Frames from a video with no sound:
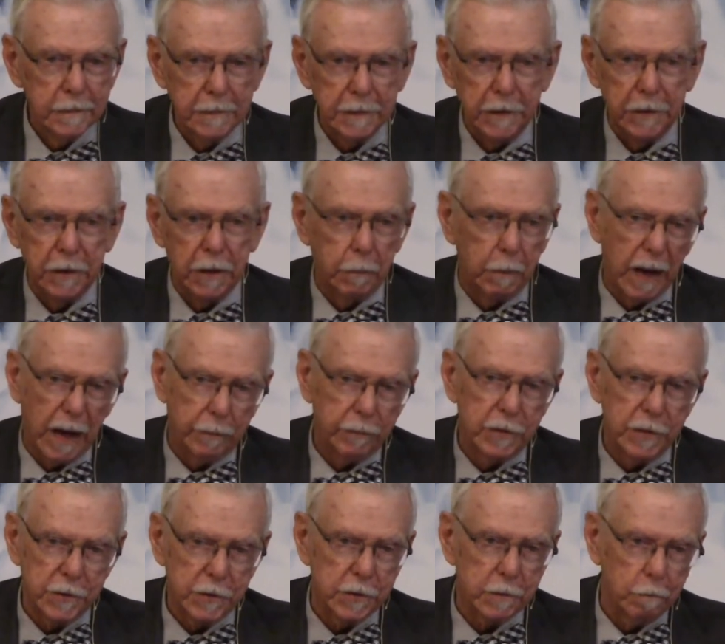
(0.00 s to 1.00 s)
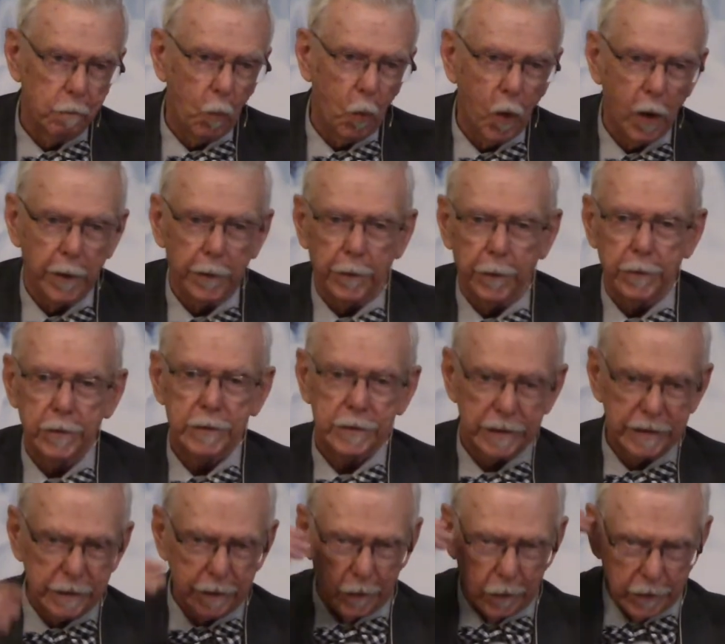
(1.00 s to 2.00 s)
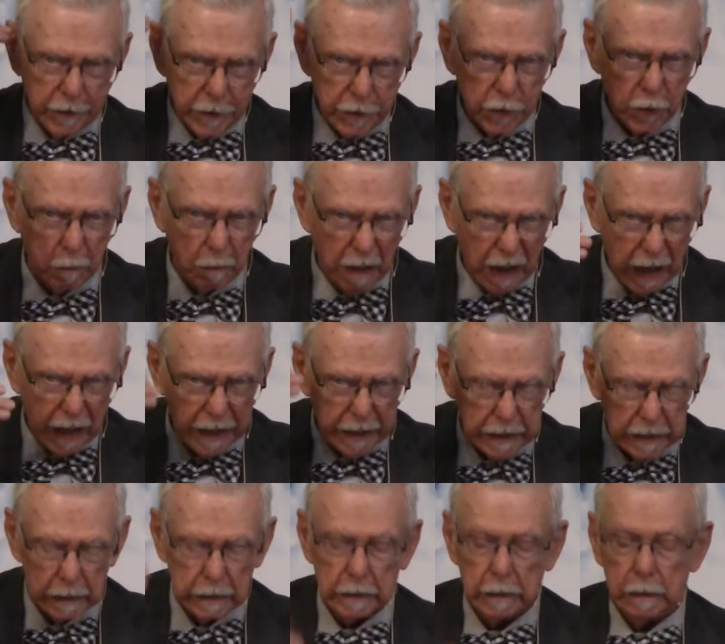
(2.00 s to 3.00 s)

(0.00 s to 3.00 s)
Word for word: in the baptism waters, you know, in your mind.